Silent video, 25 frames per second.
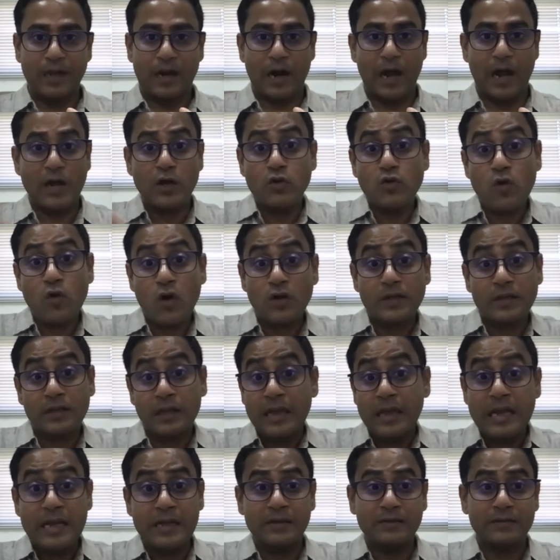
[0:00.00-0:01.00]
And I do not
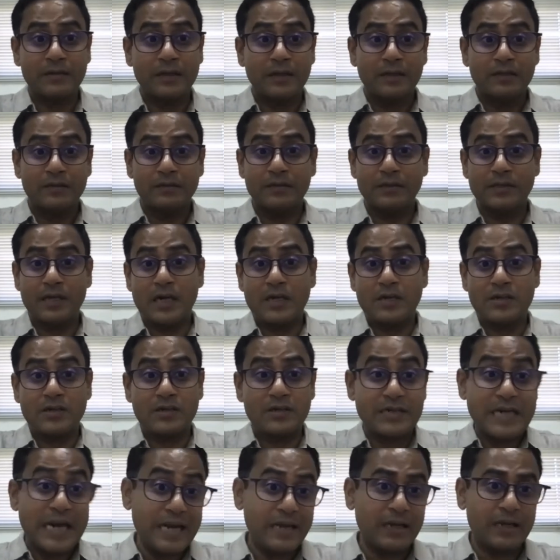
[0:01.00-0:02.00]
think these are
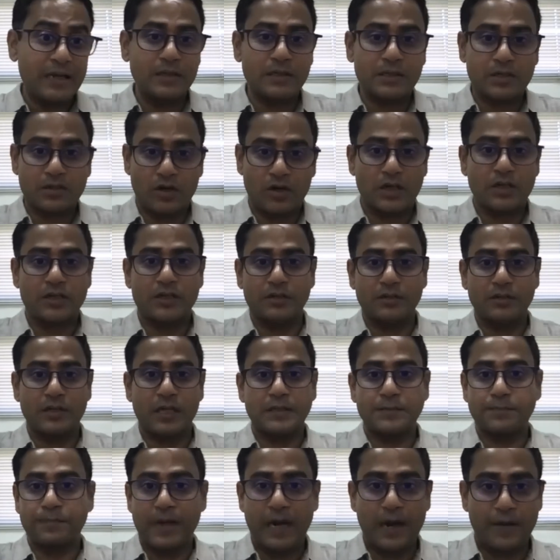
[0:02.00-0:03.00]
tyrannical structures,
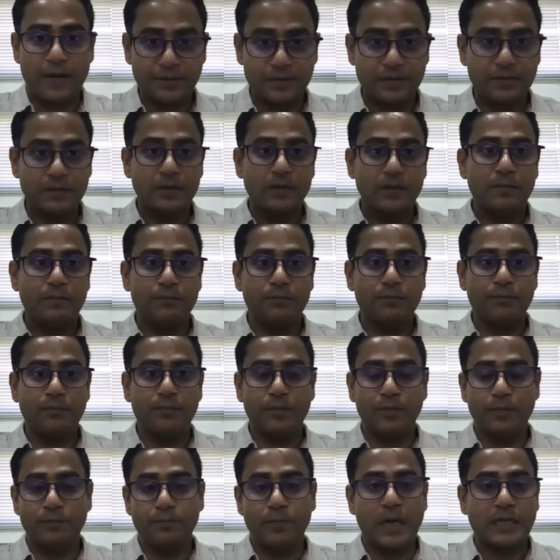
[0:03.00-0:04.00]
as perhaps
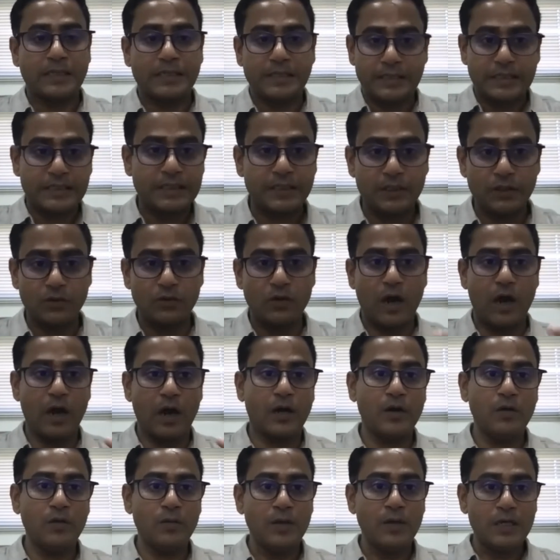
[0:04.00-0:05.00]
Parsi would
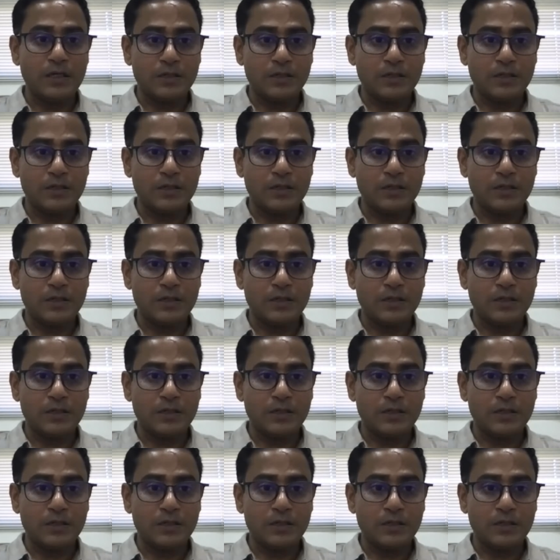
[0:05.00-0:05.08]
argue.